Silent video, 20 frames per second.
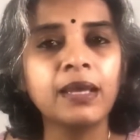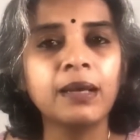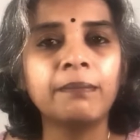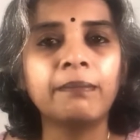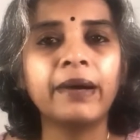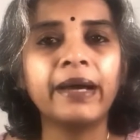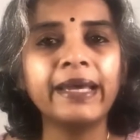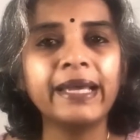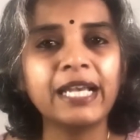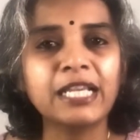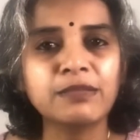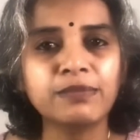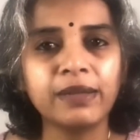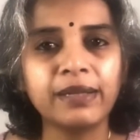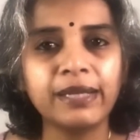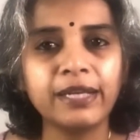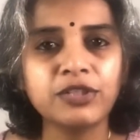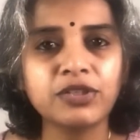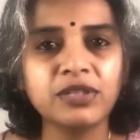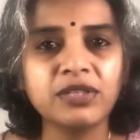my
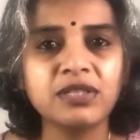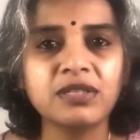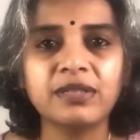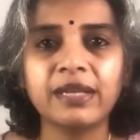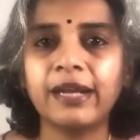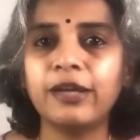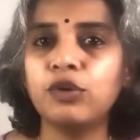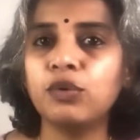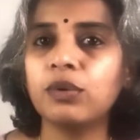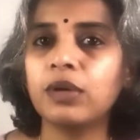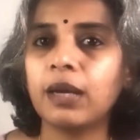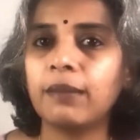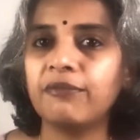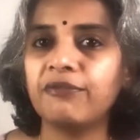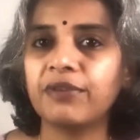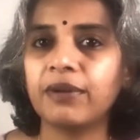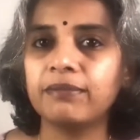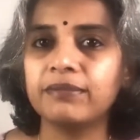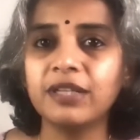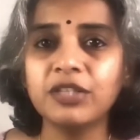explanations tend to come
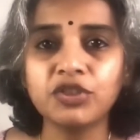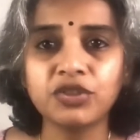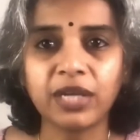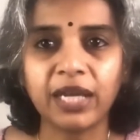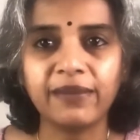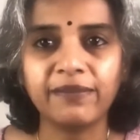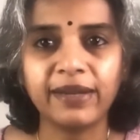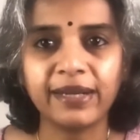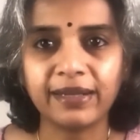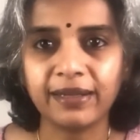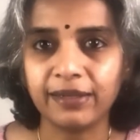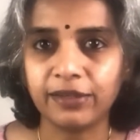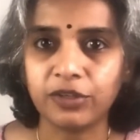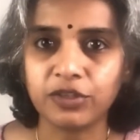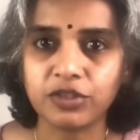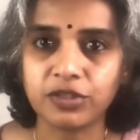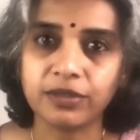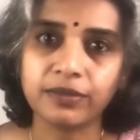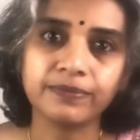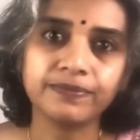from the Shaivite
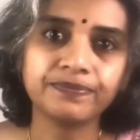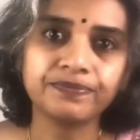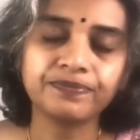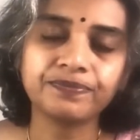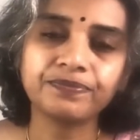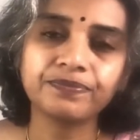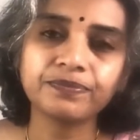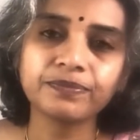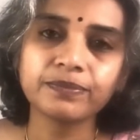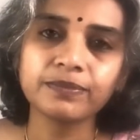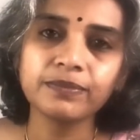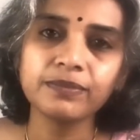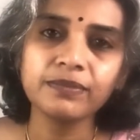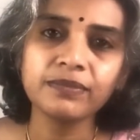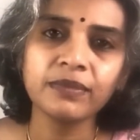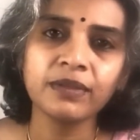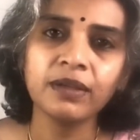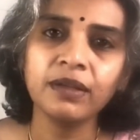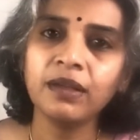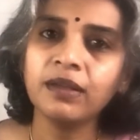literature.
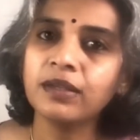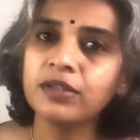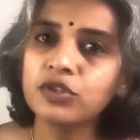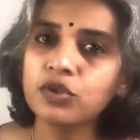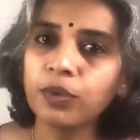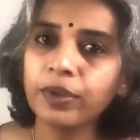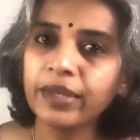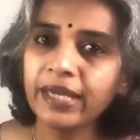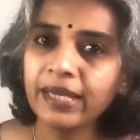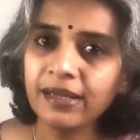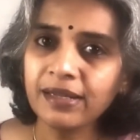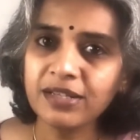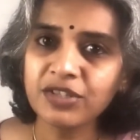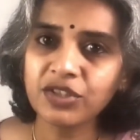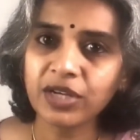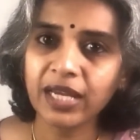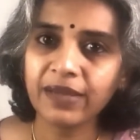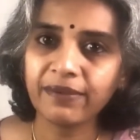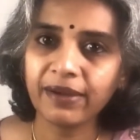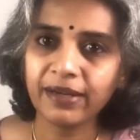So, in
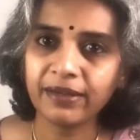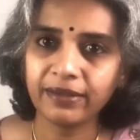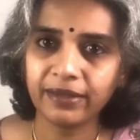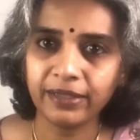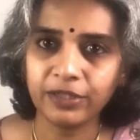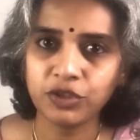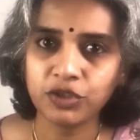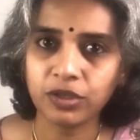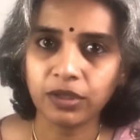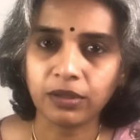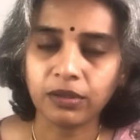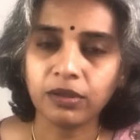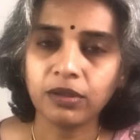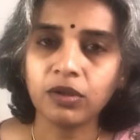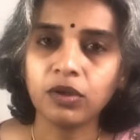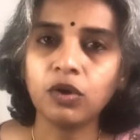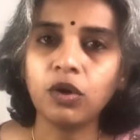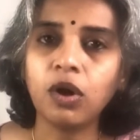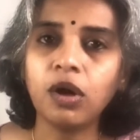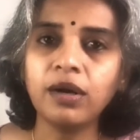Shaivite tradition,
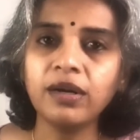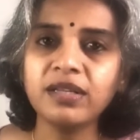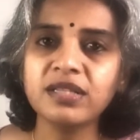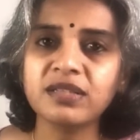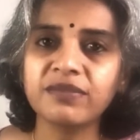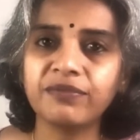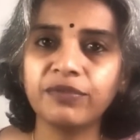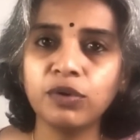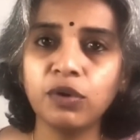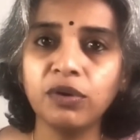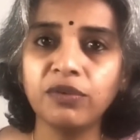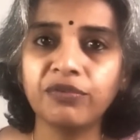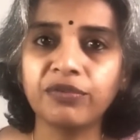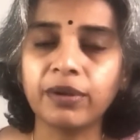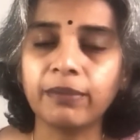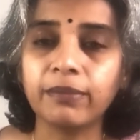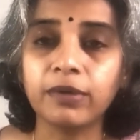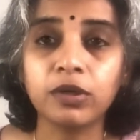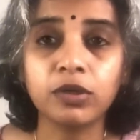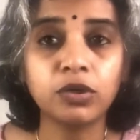God is viewed
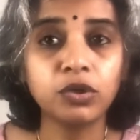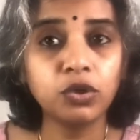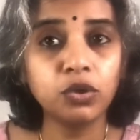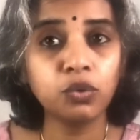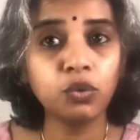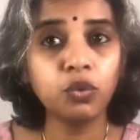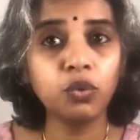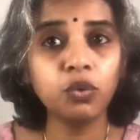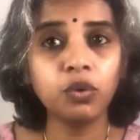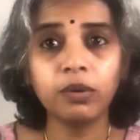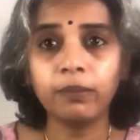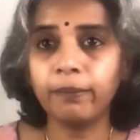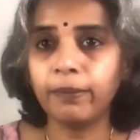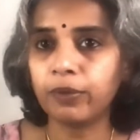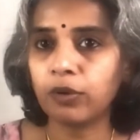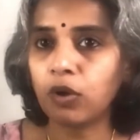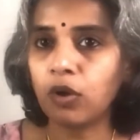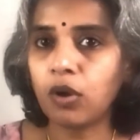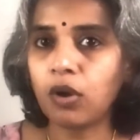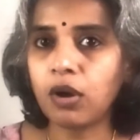from two
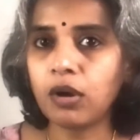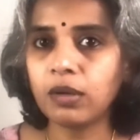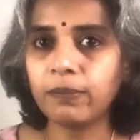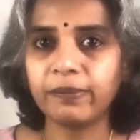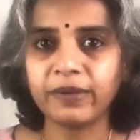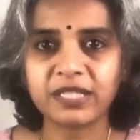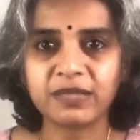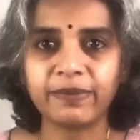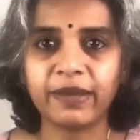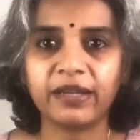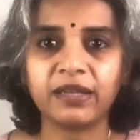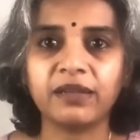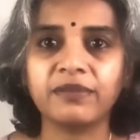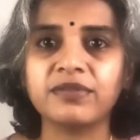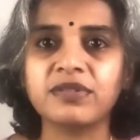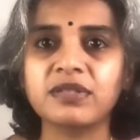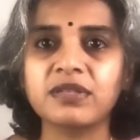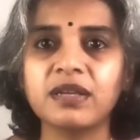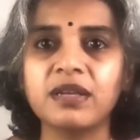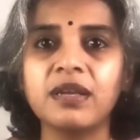broad
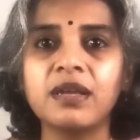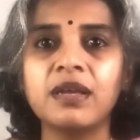perspectives.